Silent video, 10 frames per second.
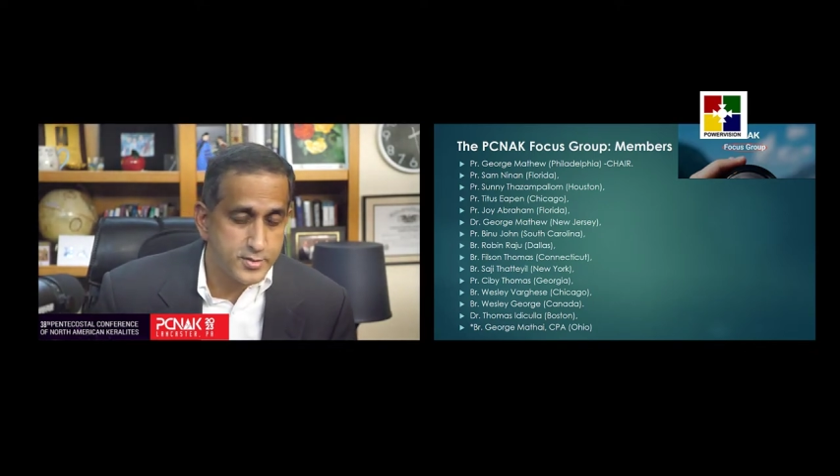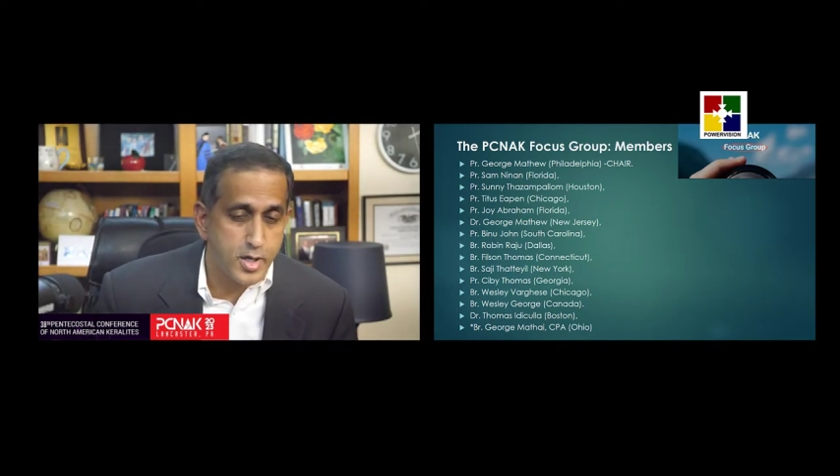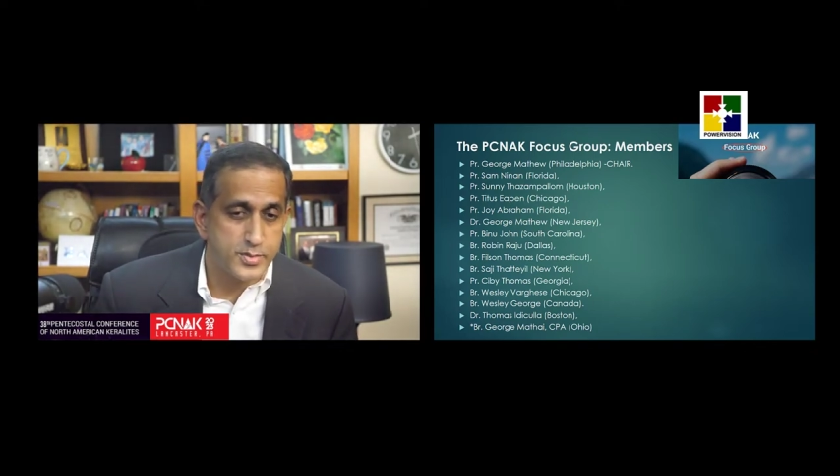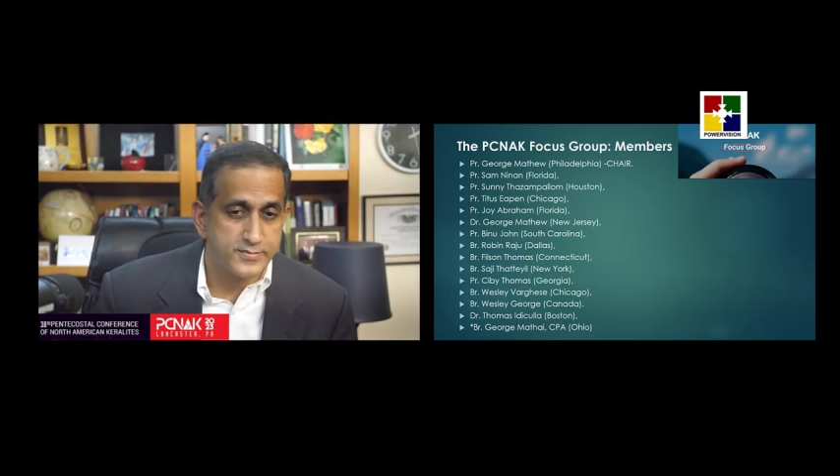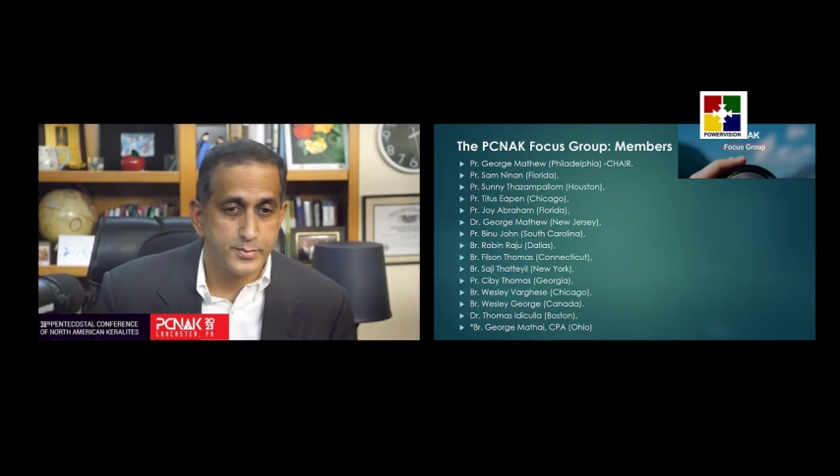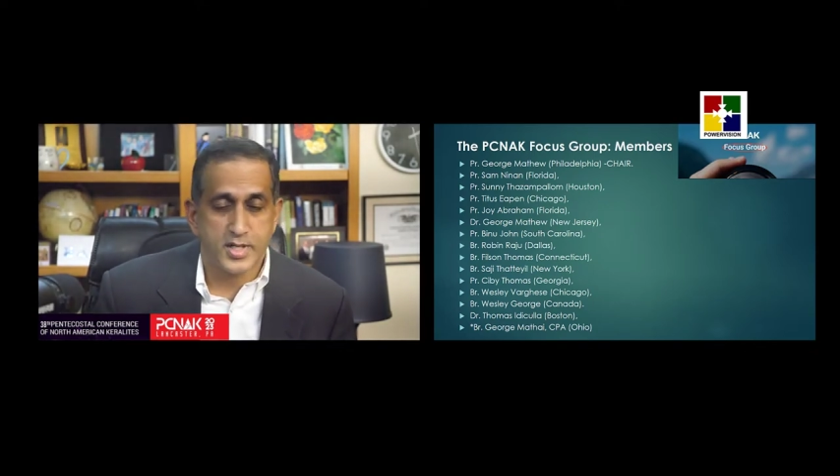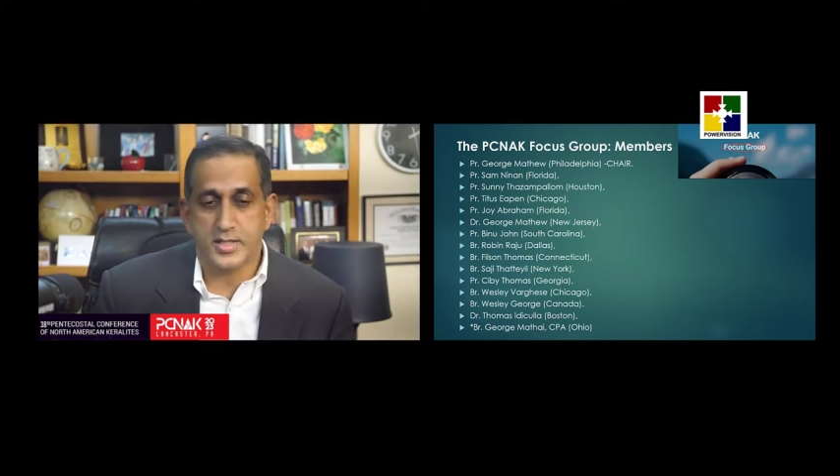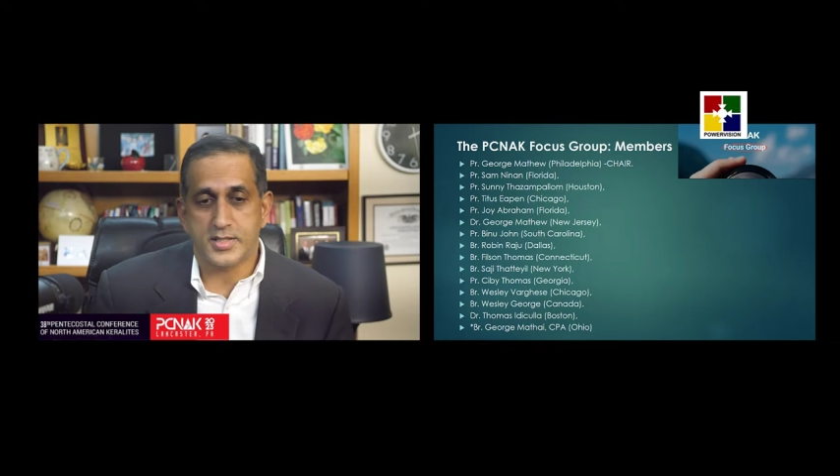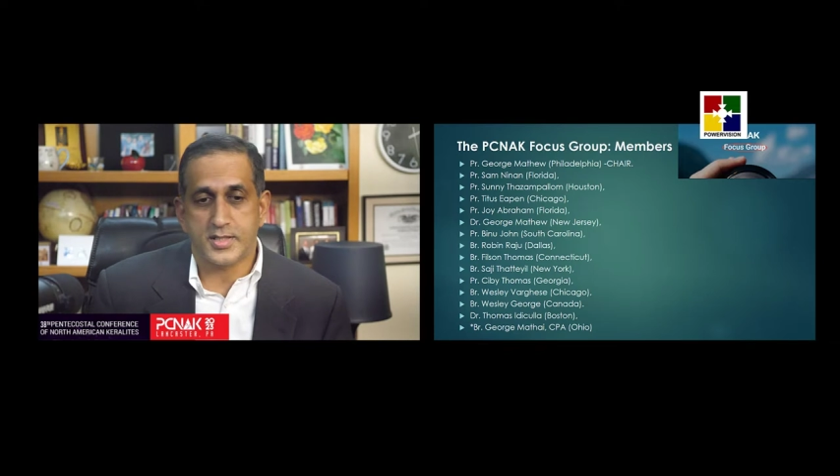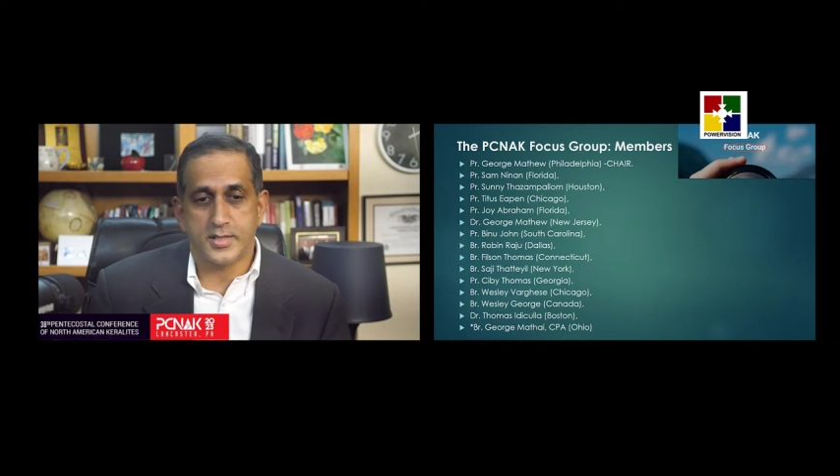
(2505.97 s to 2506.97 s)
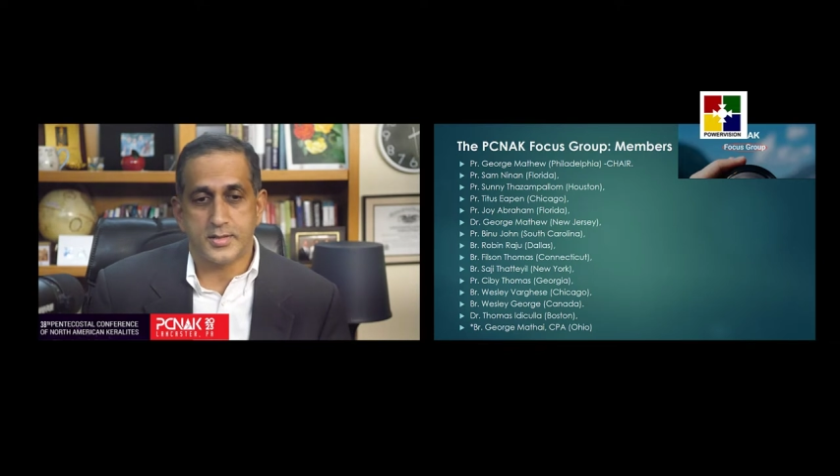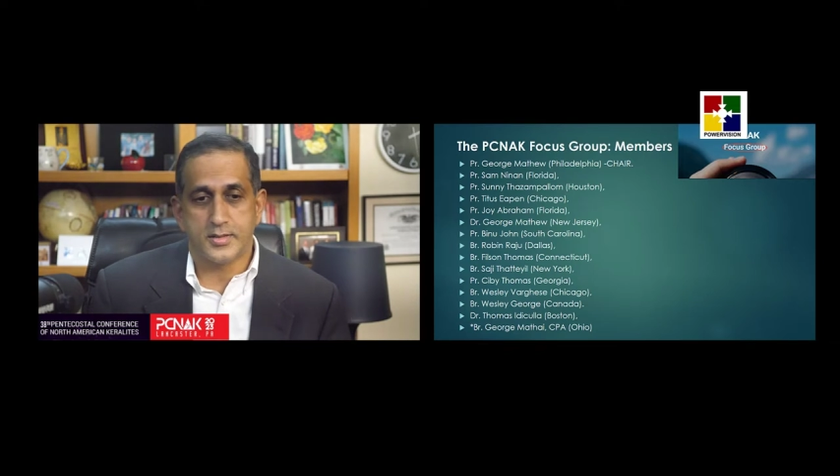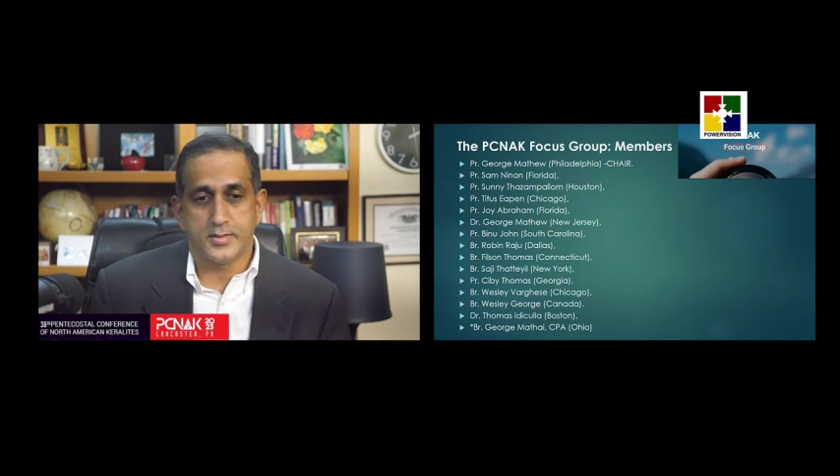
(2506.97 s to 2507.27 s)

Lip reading: Thomas from Connecticut,